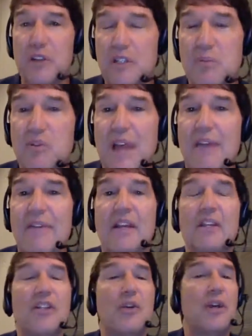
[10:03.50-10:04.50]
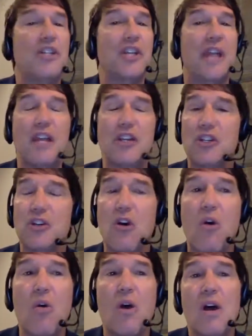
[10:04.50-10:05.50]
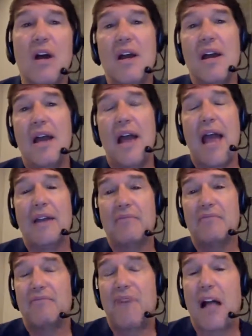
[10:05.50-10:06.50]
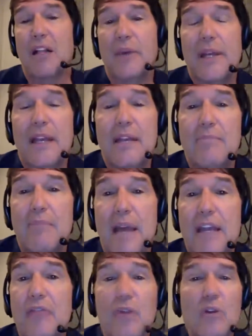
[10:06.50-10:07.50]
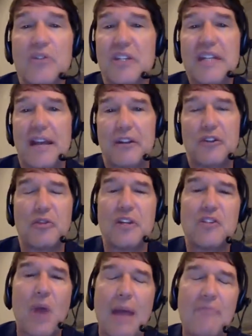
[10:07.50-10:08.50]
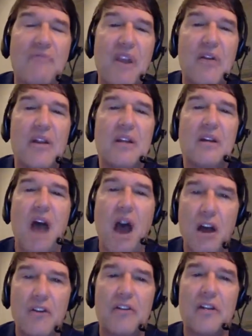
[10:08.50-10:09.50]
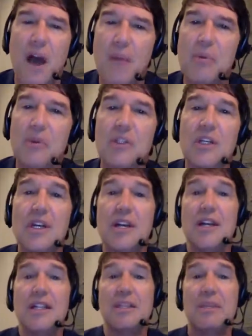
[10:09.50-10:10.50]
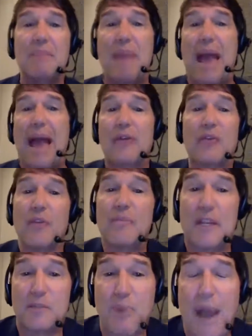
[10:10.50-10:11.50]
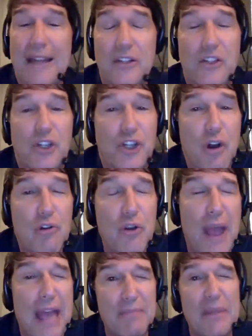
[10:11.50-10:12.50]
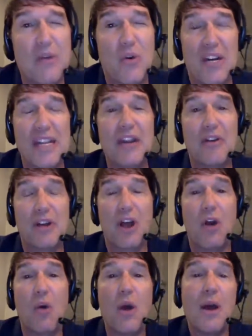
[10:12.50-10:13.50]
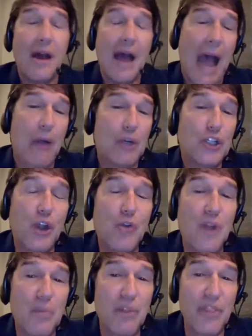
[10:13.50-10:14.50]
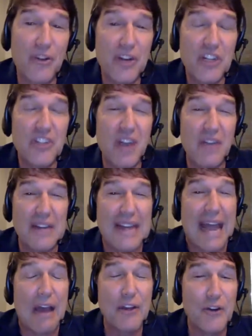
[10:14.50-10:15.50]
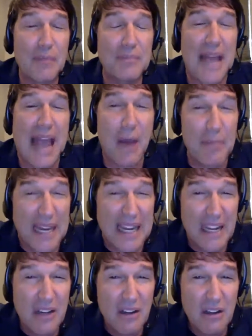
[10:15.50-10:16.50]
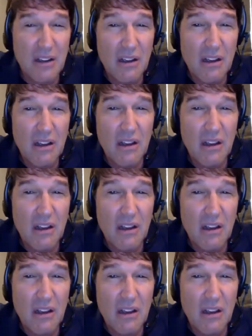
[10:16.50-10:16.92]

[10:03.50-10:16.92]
to these principles, having a two education goal, and following my heroes in dentistry. So I'm very honored and humbled to be back on the best practices show. You had me on a year ago. I was show number 37. Now you're up to how many?